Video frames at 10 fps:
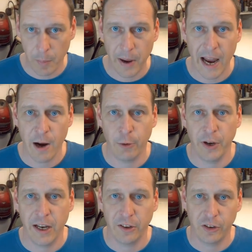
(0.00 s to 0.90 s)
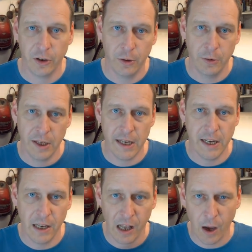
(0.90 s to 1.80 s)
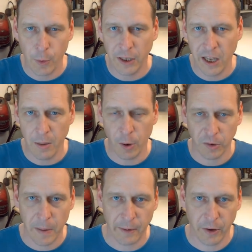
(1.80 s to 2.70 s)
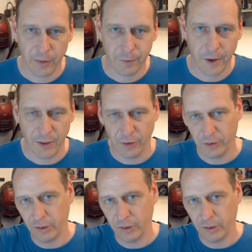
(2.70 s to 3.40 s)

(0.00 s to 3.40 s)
repair on it to the lower gearbox mount at the front.